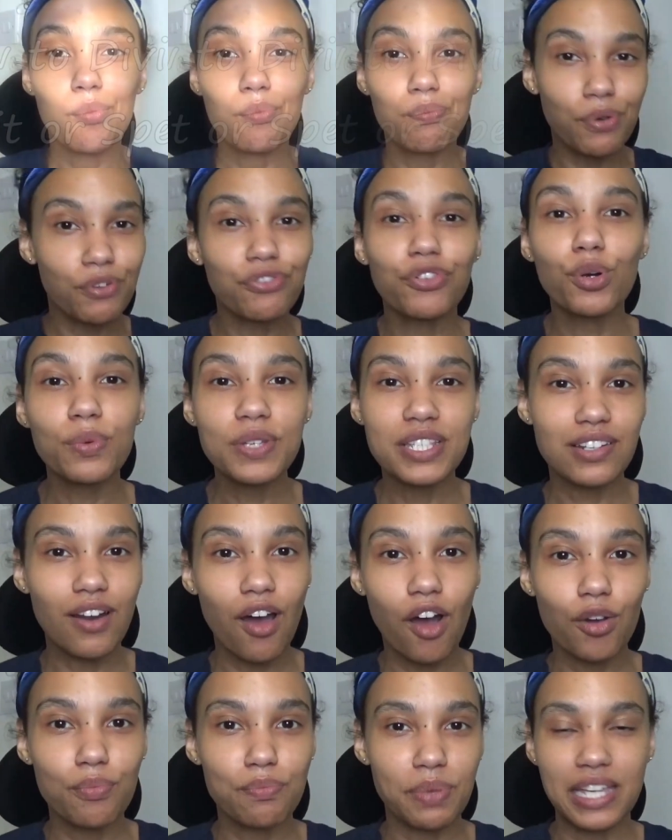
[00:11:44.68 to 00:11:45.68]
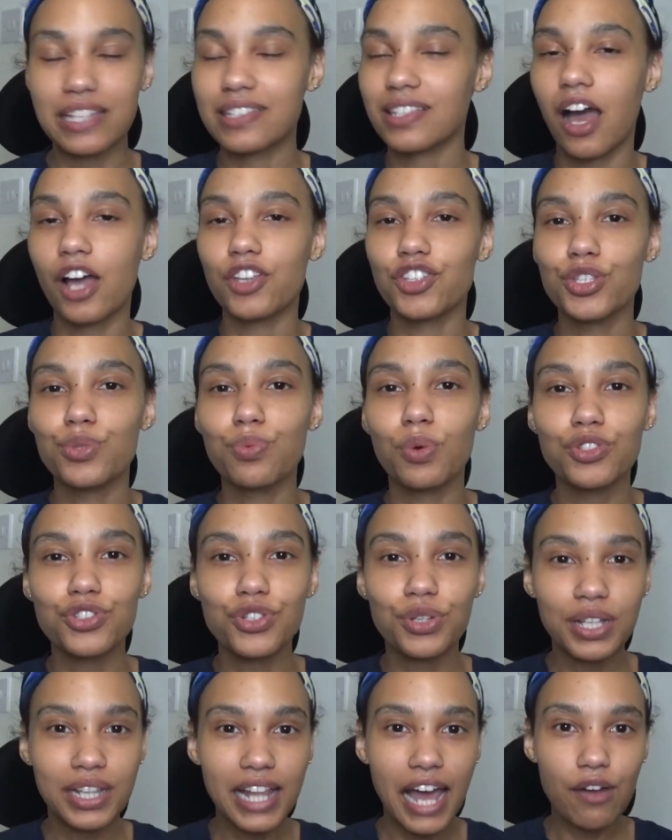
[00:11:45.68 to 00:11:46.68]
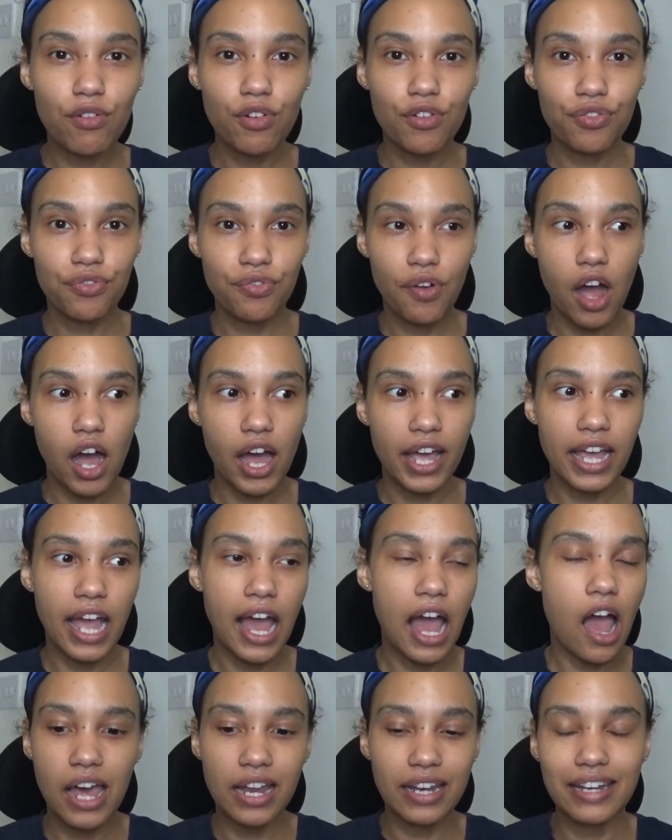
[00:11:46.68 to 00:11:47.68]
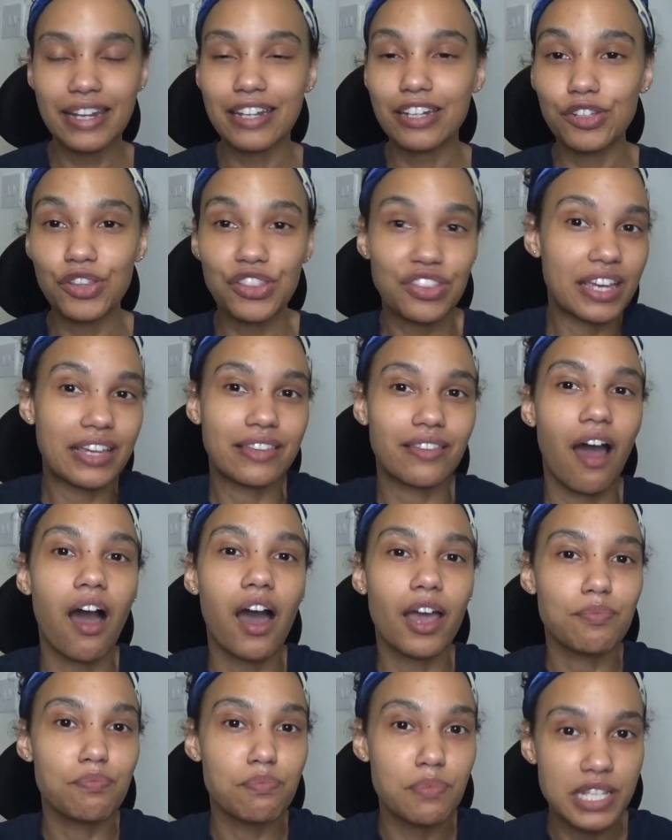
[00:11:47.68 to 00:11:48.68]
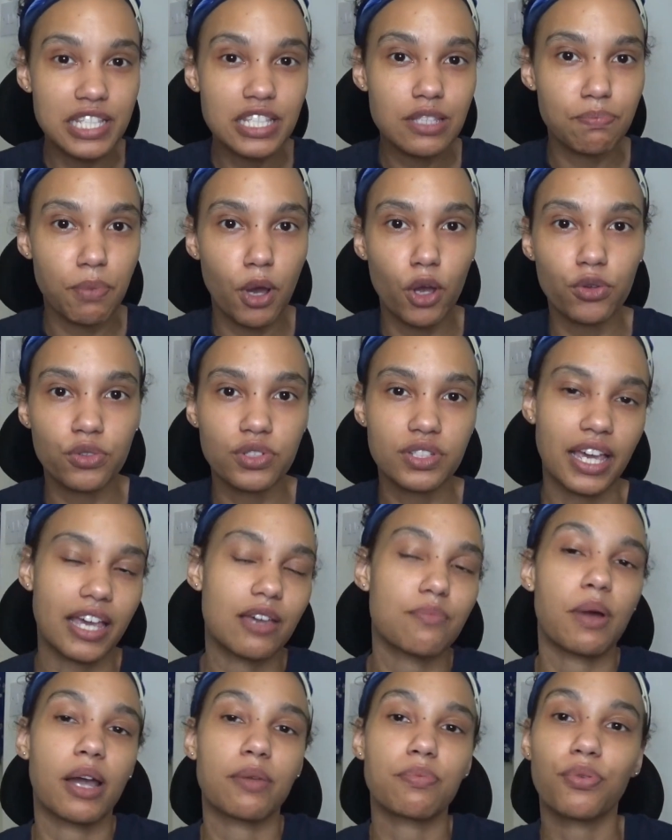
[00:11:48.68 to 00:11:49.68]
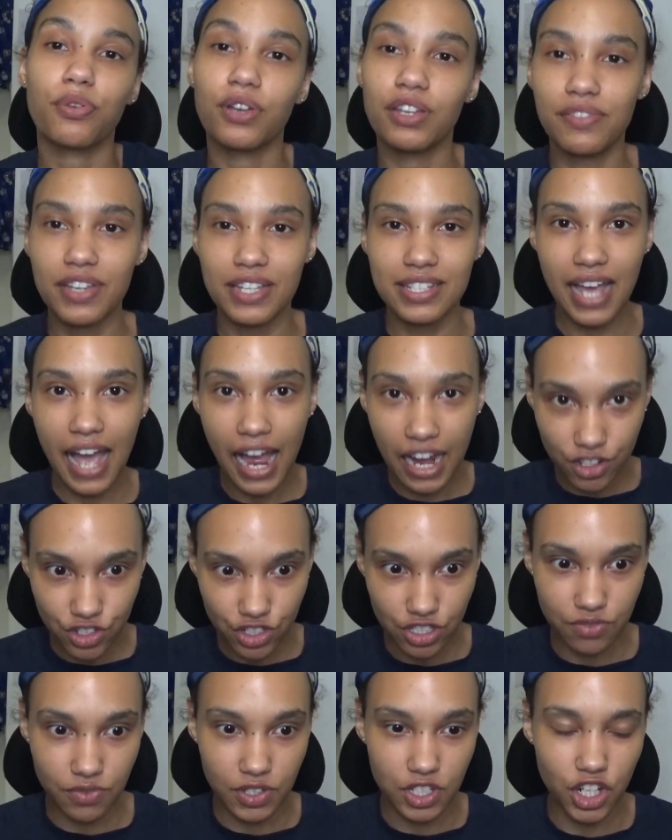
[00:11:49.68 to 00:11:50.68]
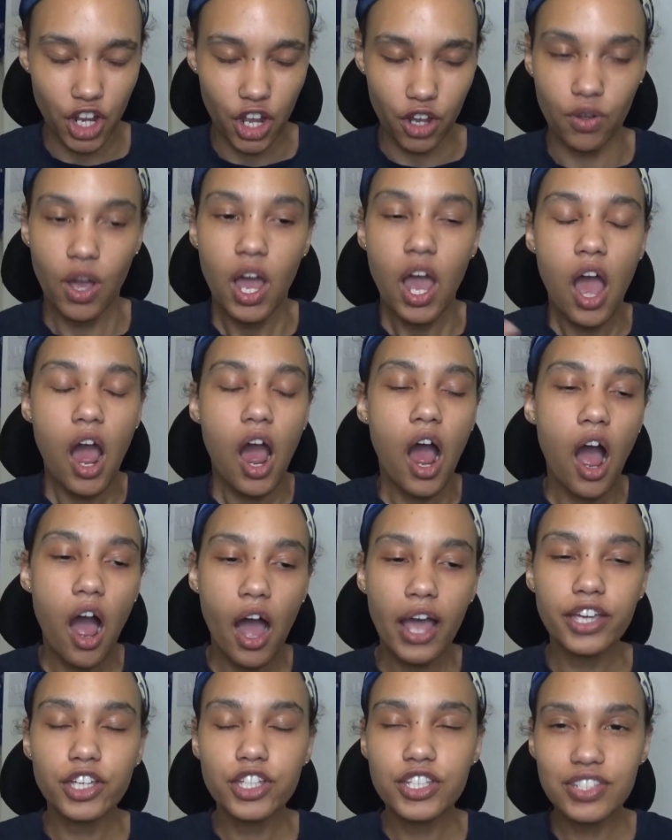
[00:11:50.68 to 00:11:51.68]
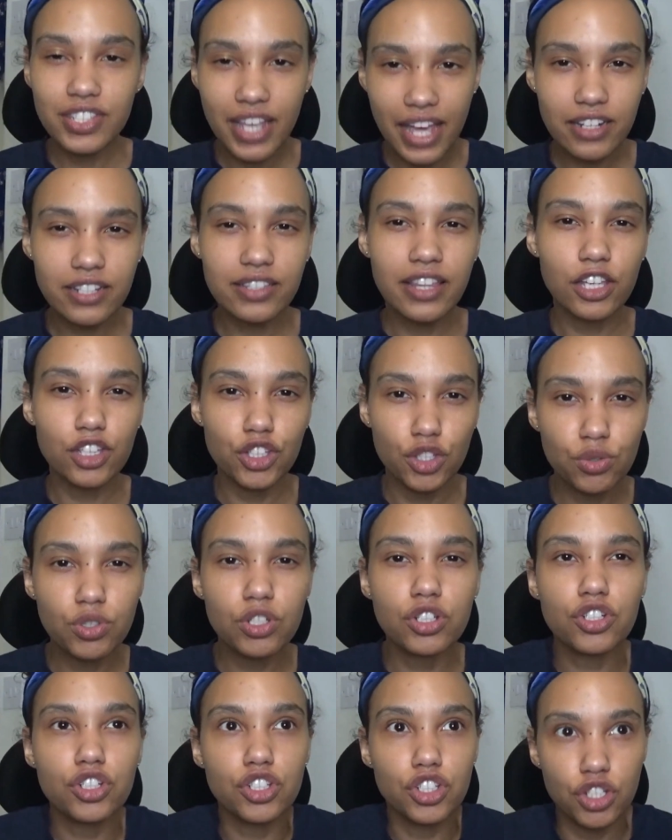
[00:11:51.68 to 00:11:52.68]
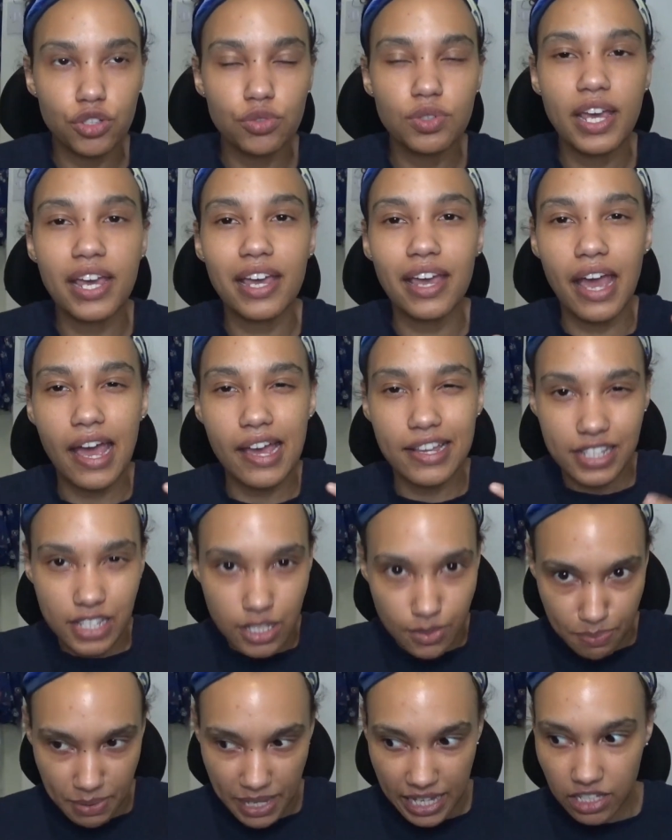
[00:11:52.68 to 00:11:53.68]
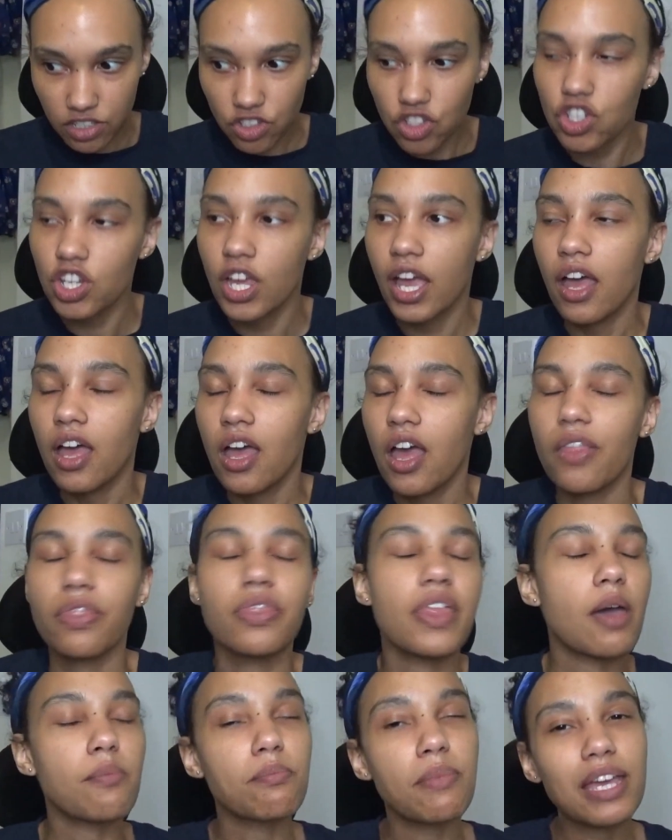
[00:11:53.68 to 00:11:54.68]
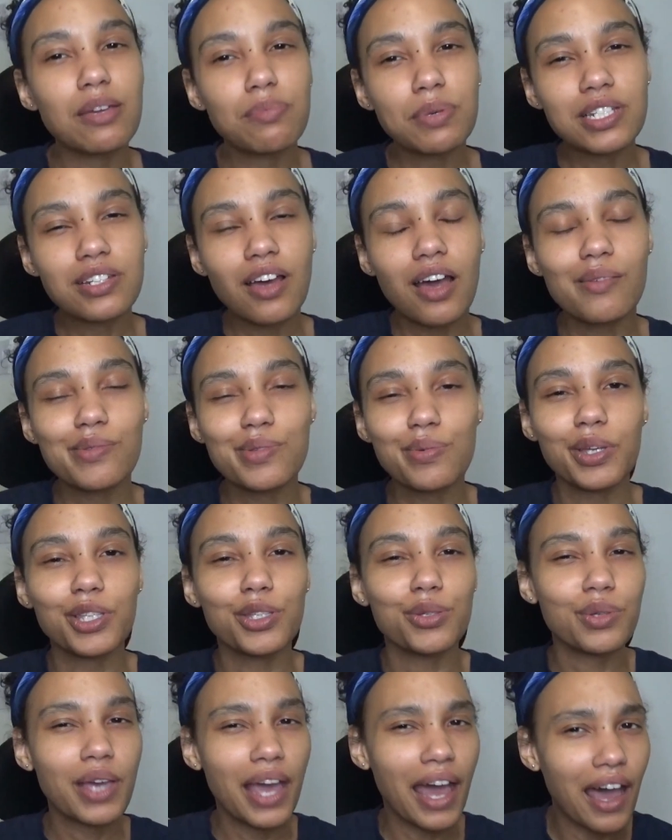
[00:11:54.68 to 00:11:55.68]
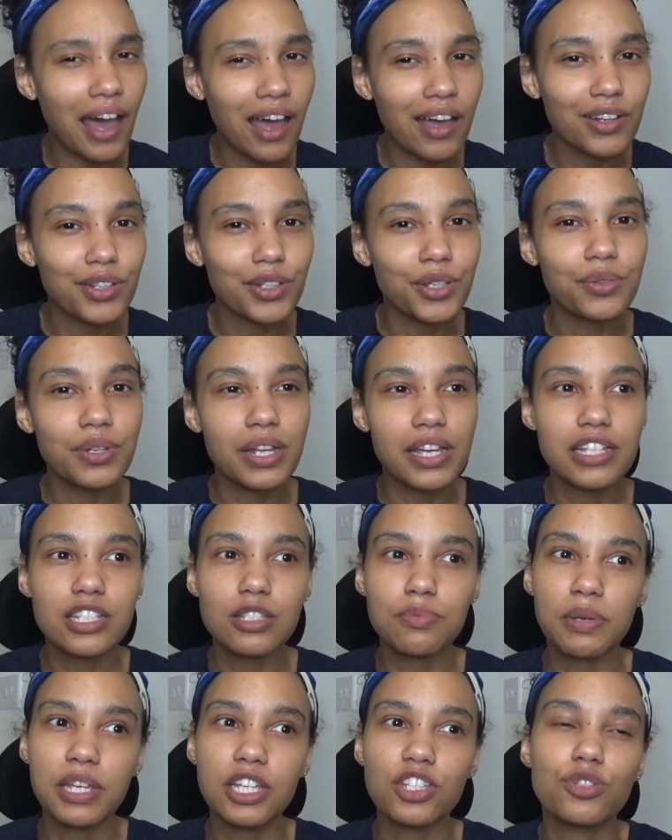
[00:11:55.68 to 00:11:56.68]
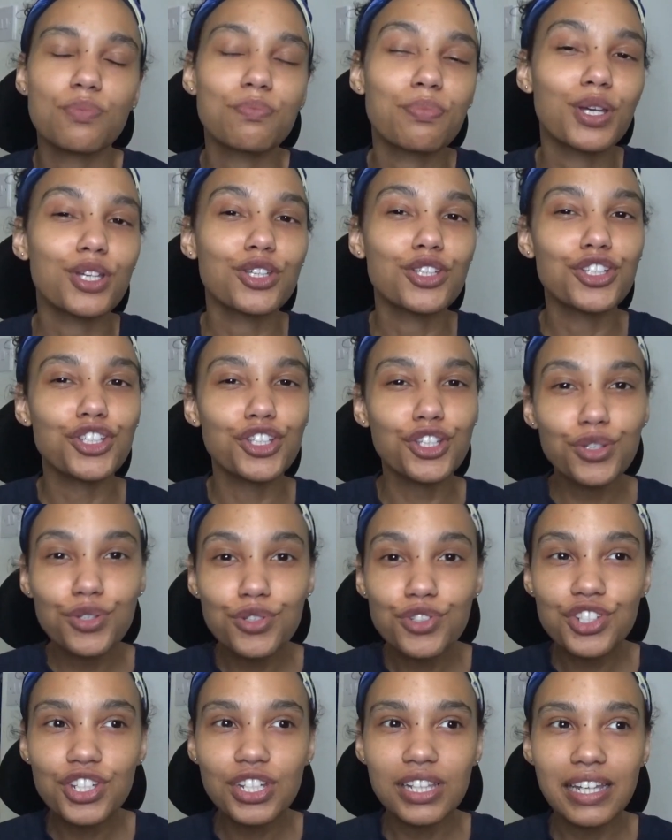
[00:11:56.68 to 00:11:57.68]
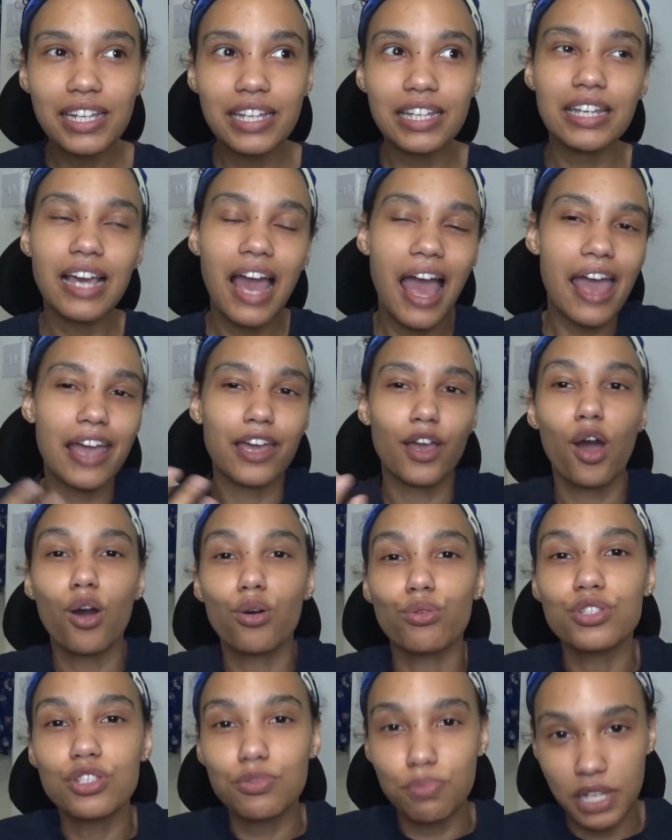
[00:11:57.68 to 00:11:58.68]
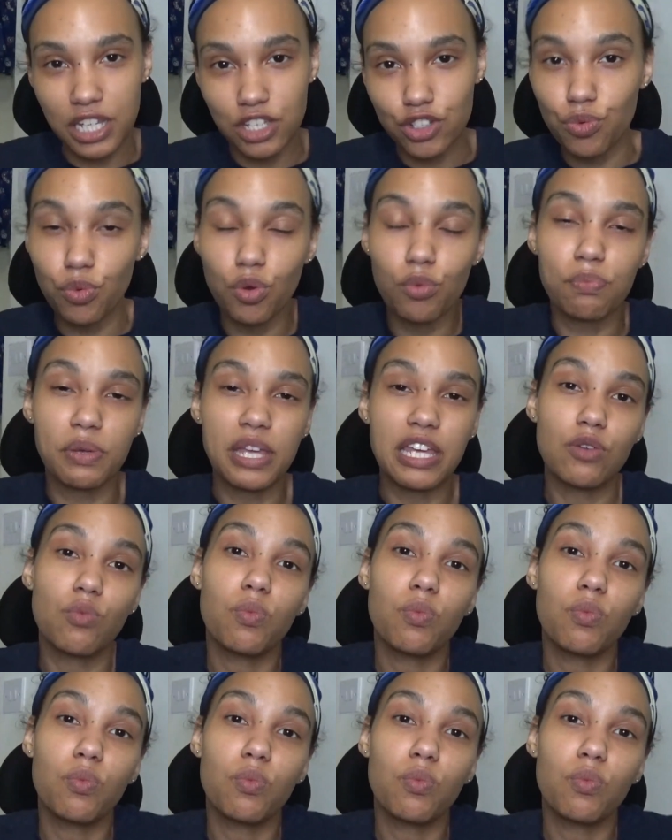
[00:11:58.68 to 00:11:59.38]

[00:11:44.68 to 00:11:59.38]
Before we start on beats, I just want to clarify a little thing that I misspoke in my previous actions video. I said that you could unit a speech. There may be times where you can unit a speech, but usually a whole speech will be